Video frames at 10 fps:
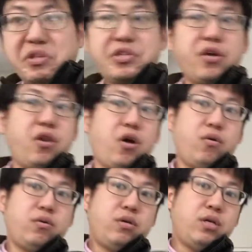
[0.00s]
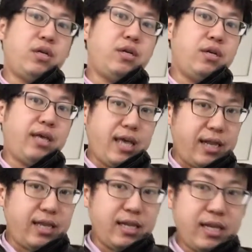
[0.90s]
is still low.
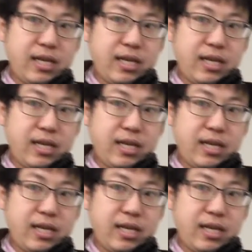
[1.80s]
Get it?